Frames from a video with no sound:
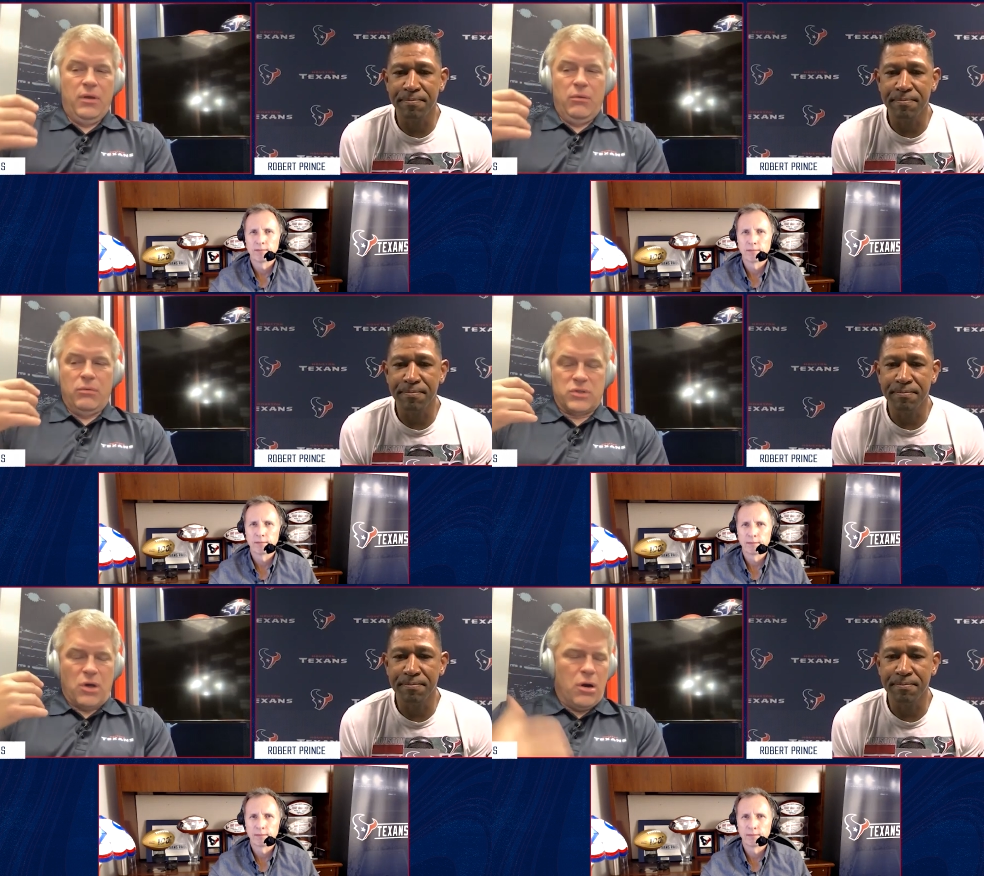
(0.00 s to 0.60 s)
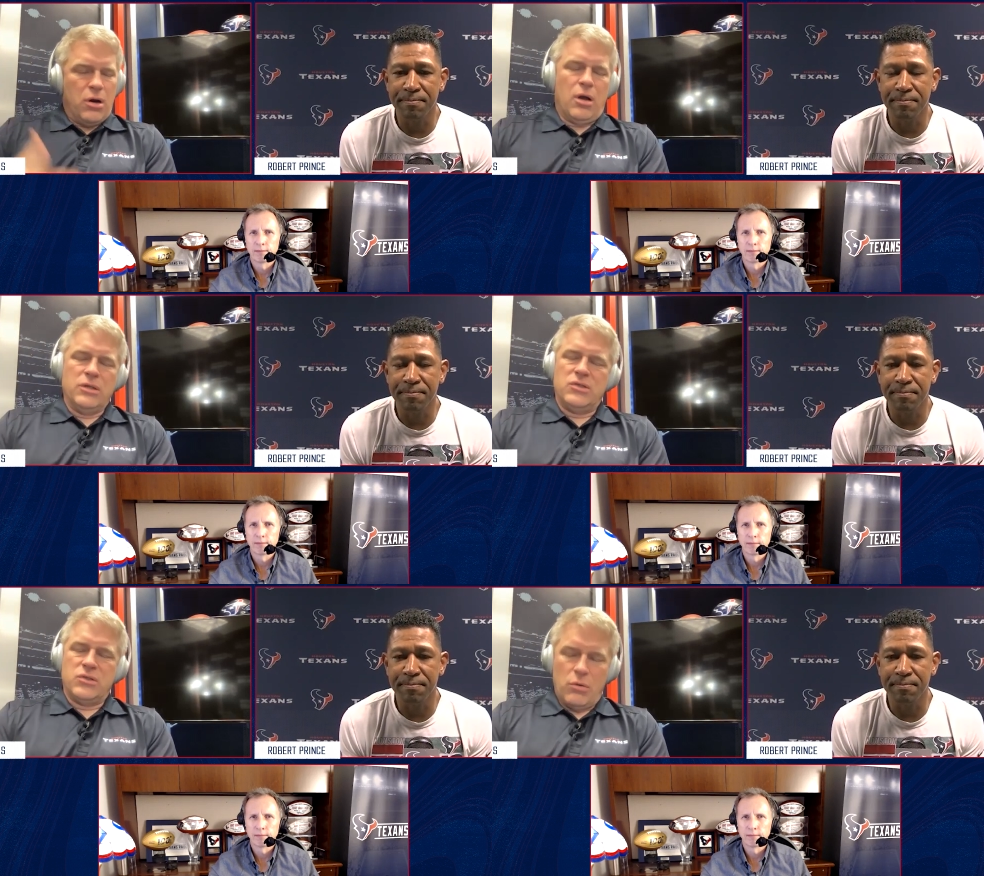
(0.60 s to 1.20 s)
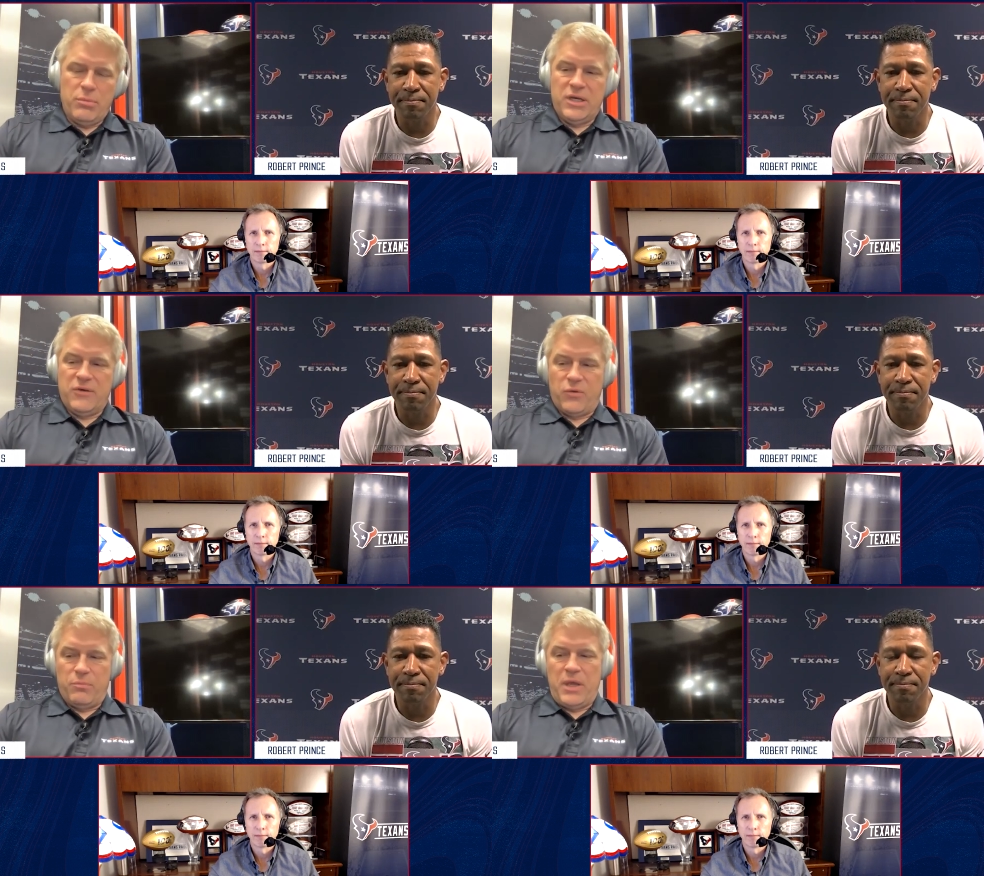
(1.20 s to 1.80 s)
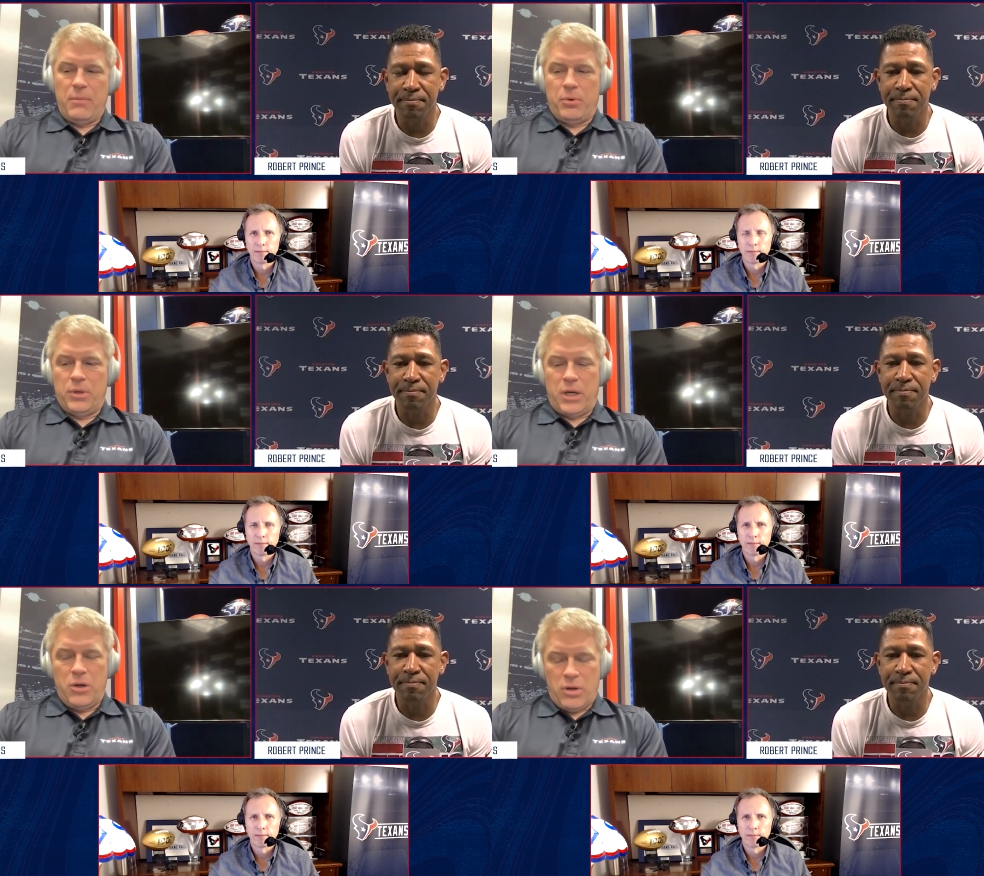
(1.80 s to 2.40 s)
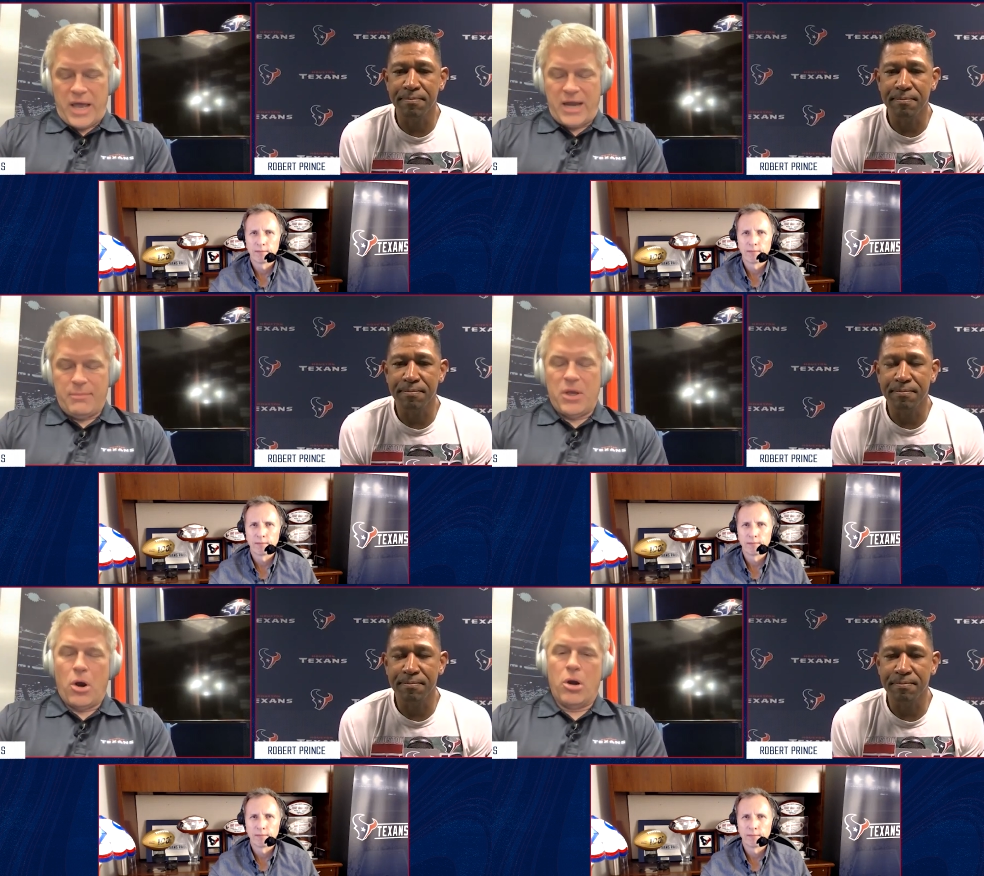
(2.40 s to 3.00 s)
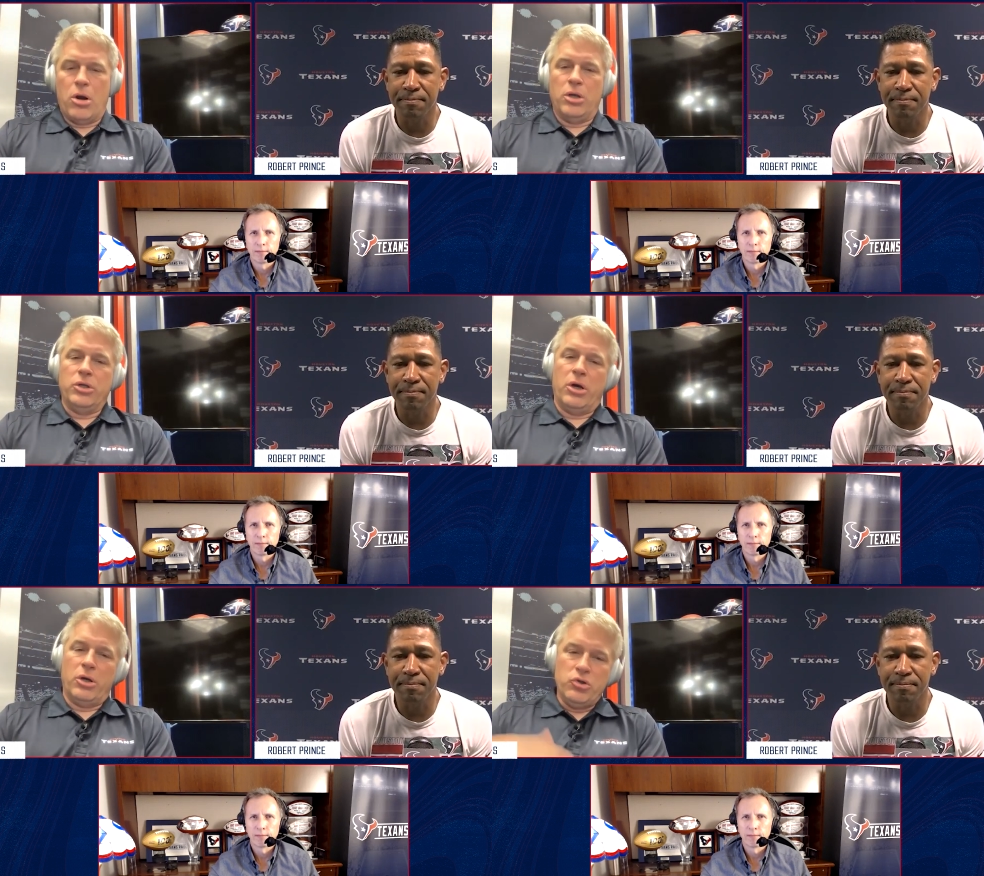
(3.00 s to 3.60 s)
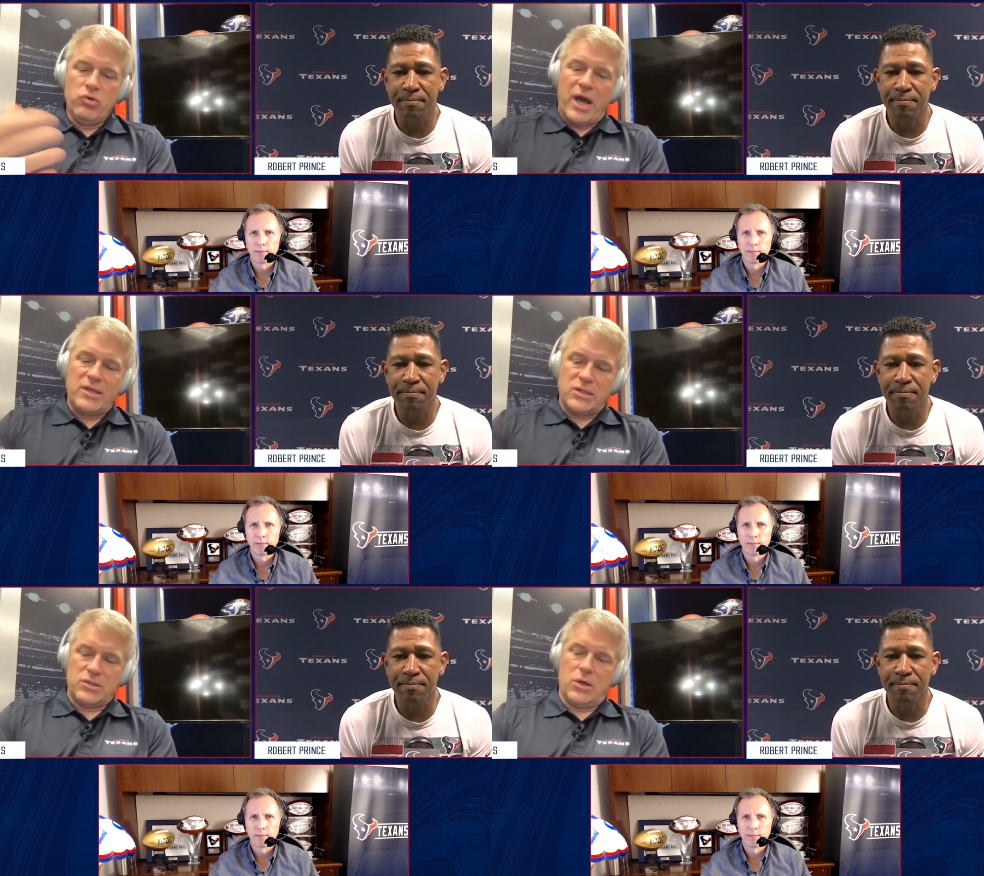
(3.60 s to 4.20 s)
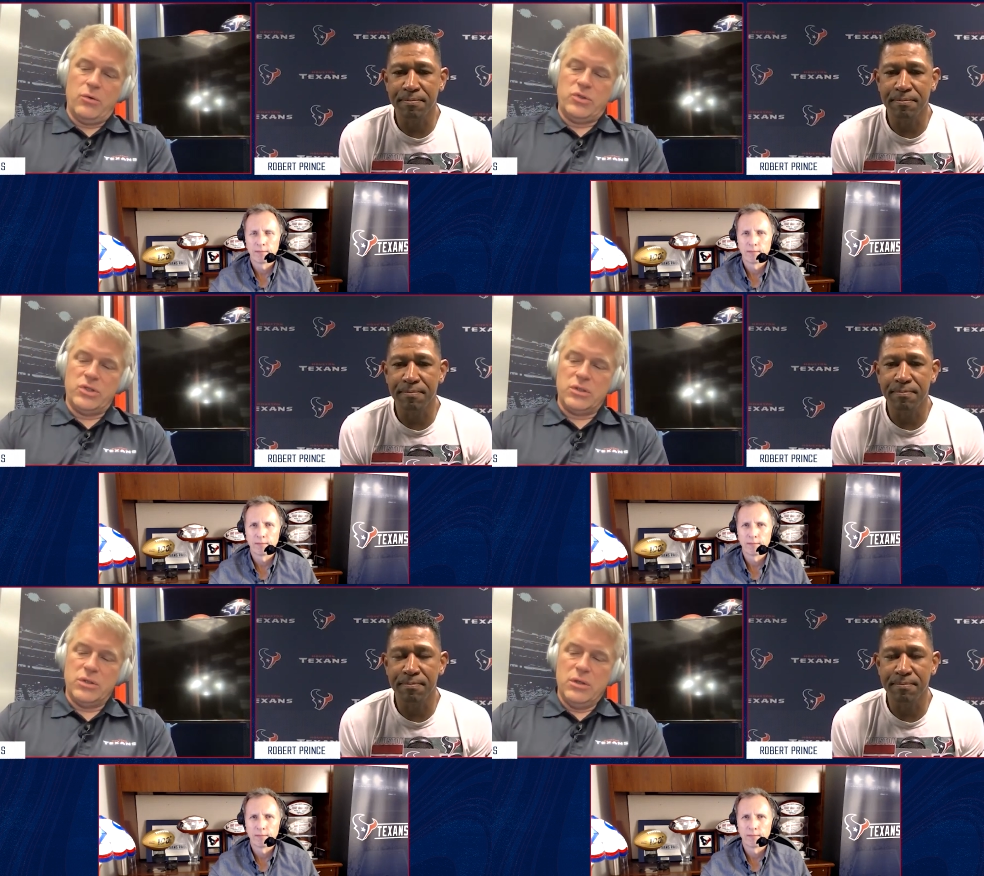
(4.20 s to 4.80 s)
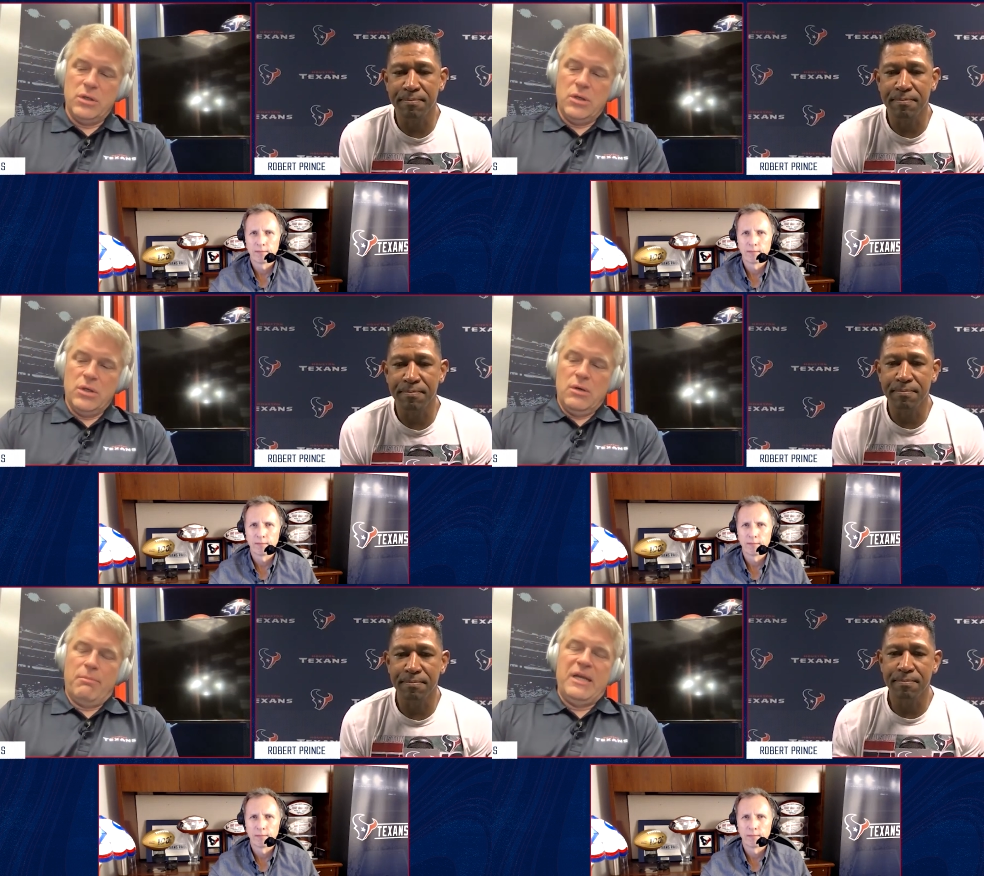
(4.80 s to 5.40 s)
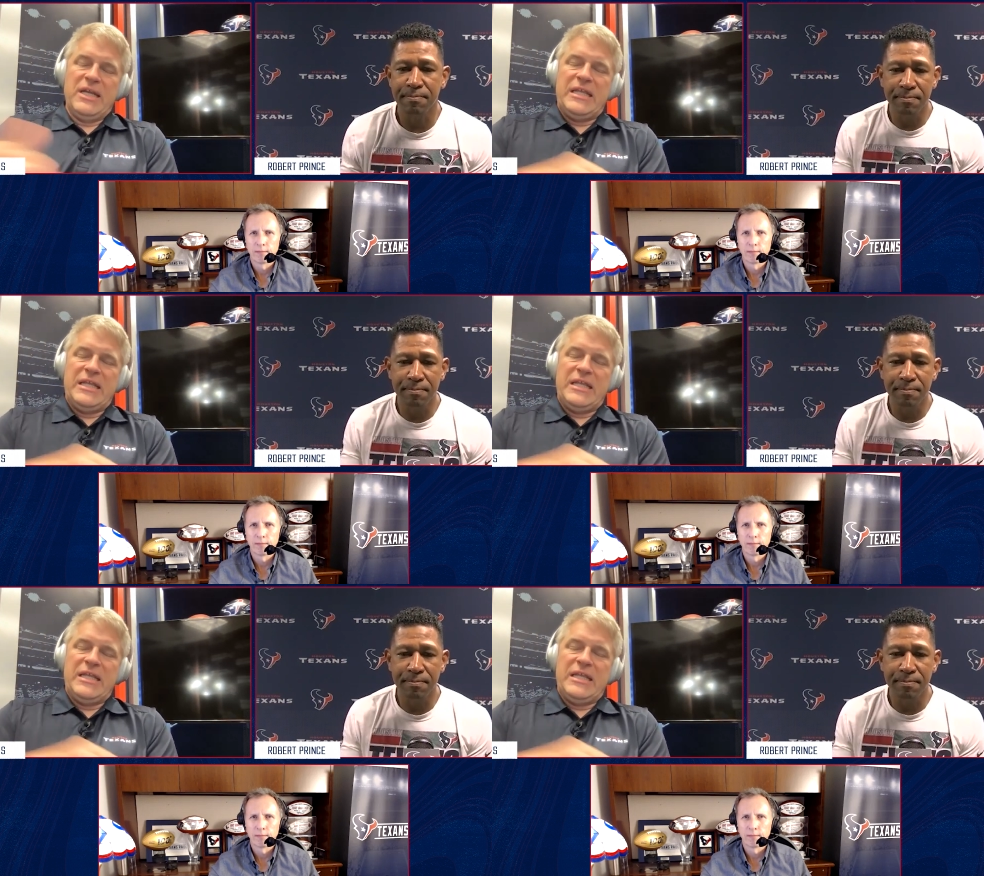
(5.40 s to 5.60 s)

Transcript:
Speaker 1: It was hard on so many different people, and I know it had to be hard on on you guys as coaches. But in